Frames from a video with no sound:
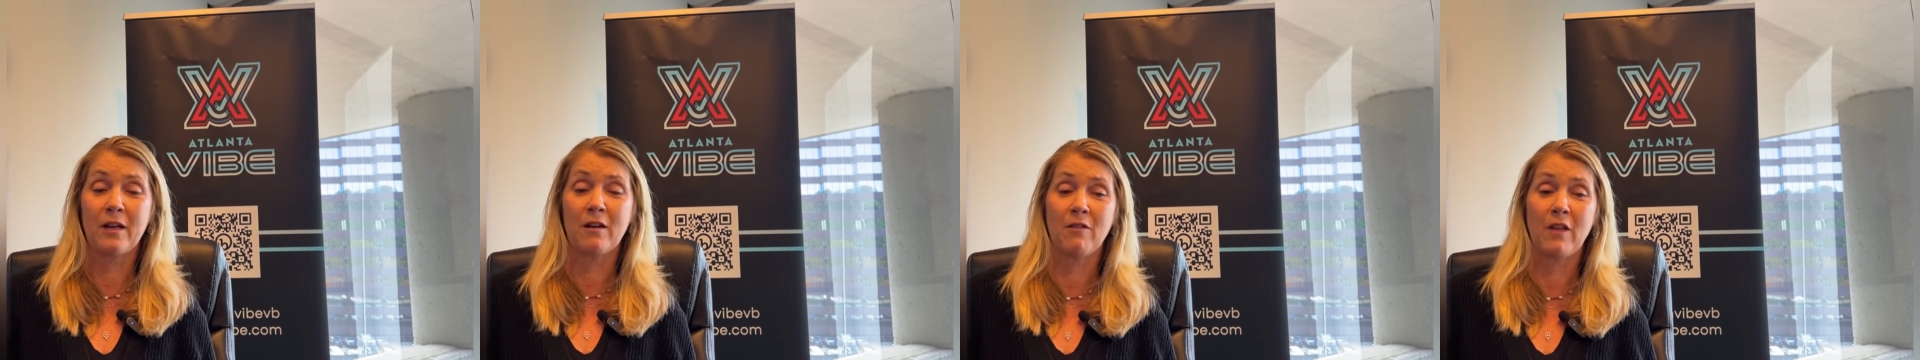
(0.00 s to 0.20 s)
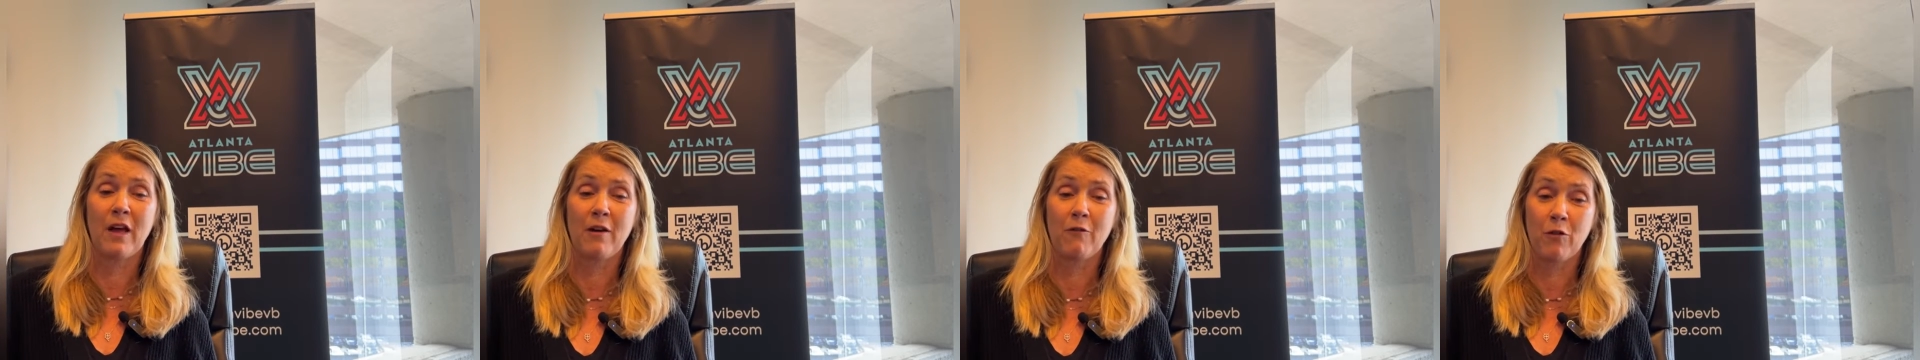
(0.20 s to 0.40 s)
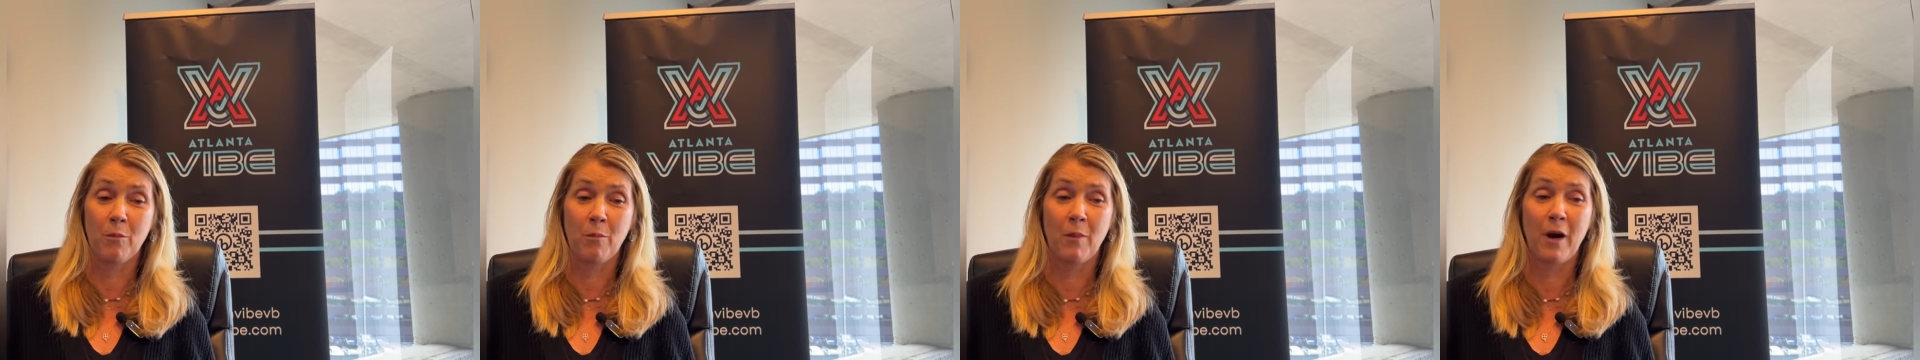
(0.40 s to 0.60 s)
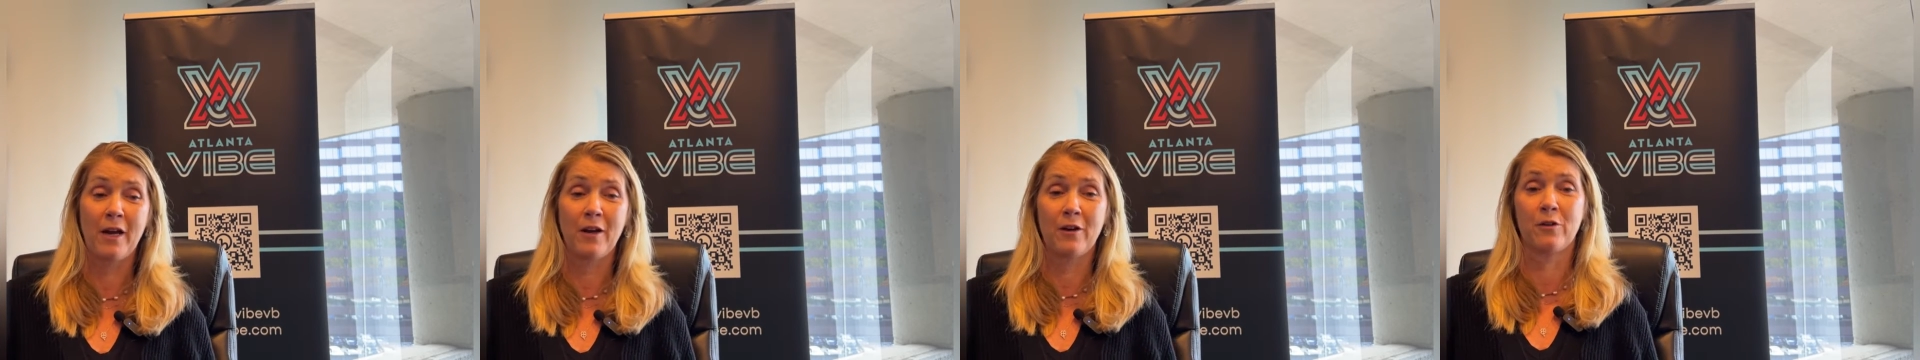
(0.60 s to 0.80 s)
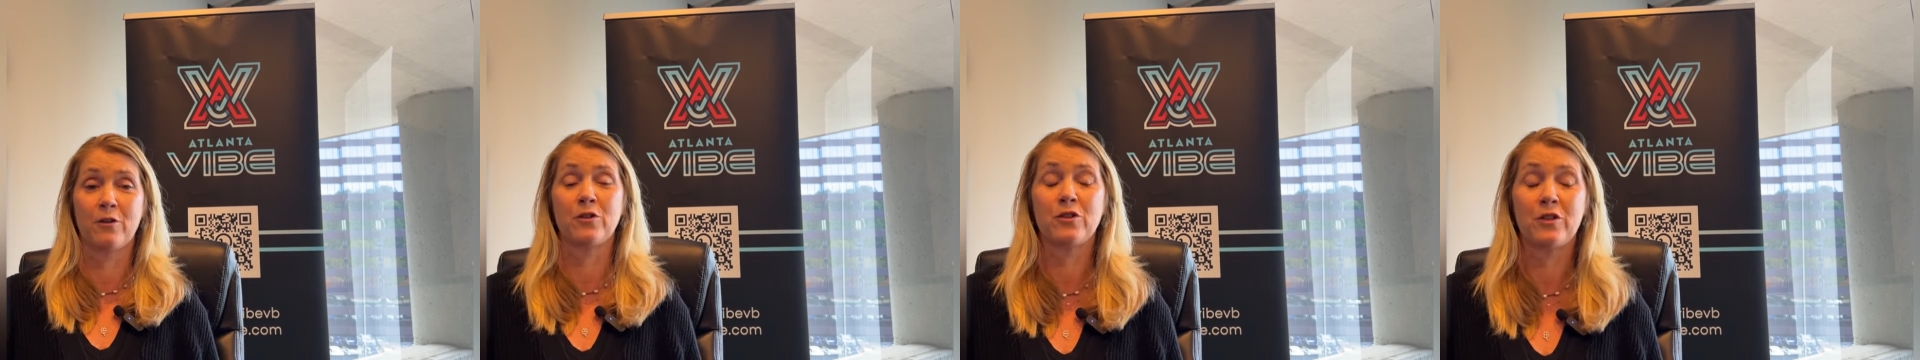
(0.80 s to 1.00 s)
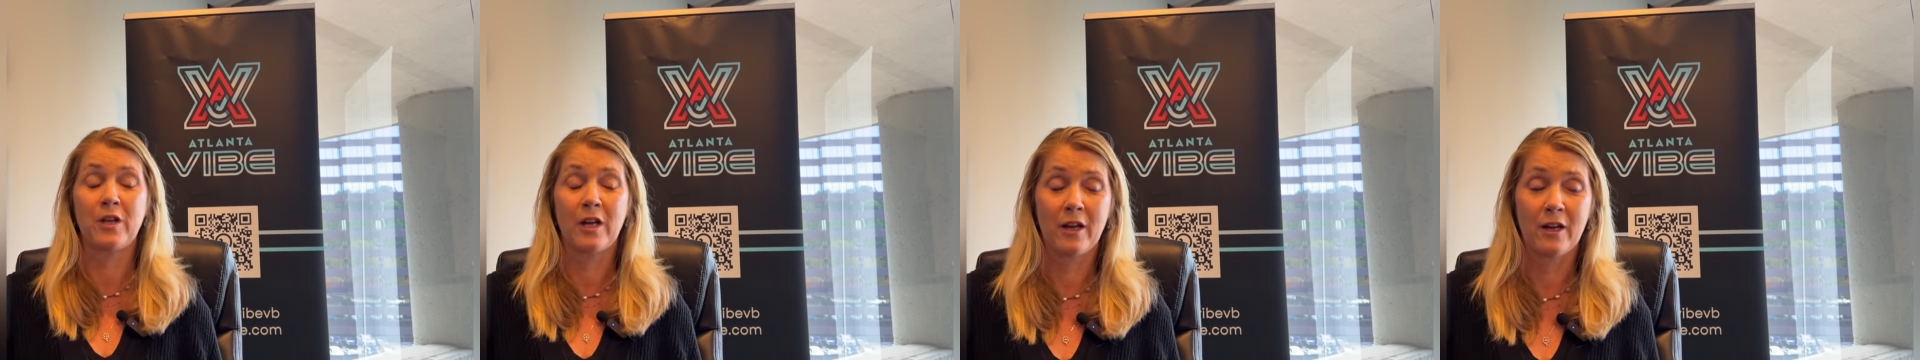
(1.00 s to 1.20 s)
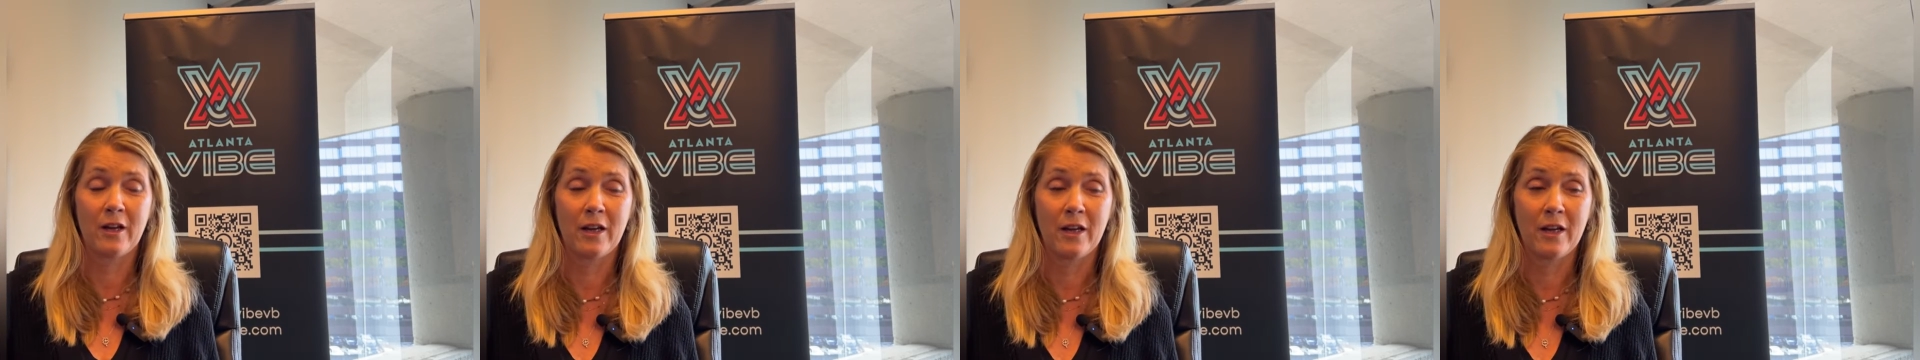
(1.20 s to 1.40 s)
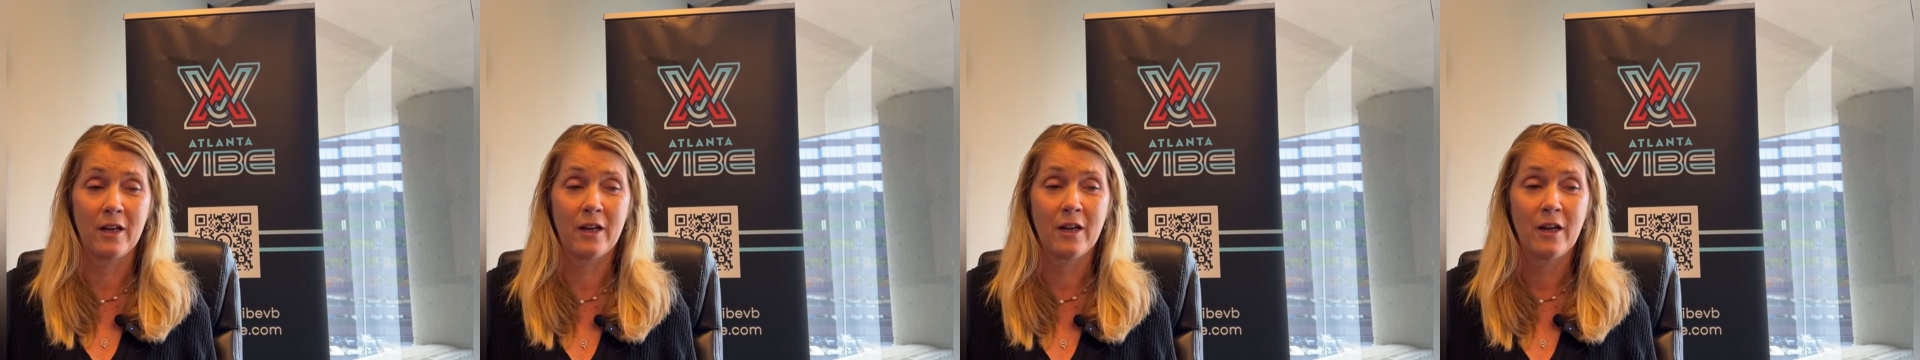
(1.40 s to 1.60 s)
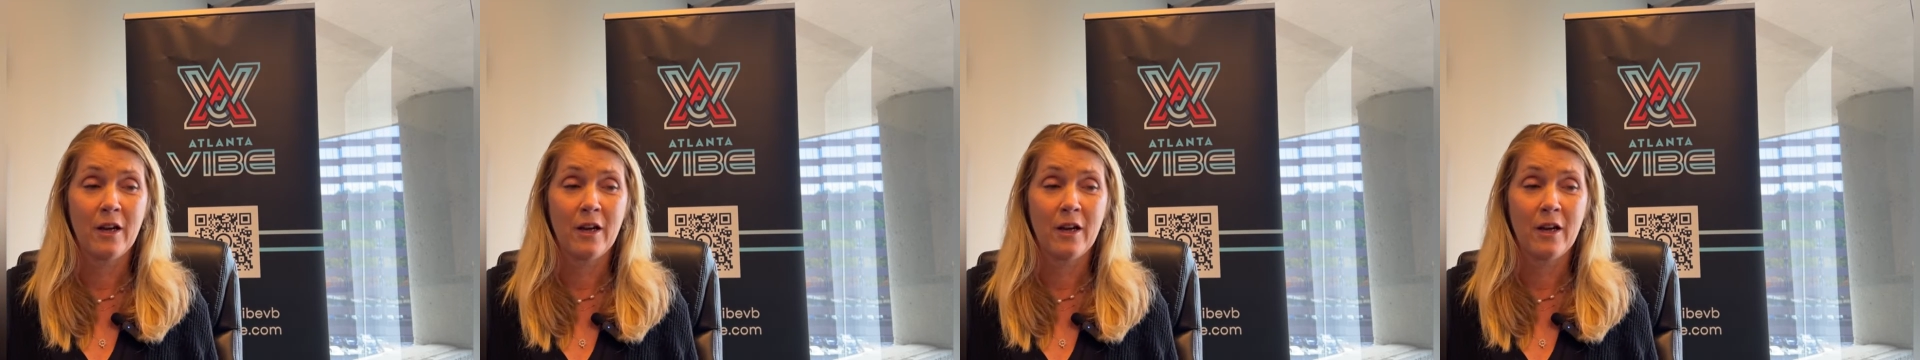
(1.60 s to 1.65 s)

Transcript: of that, from my understanding,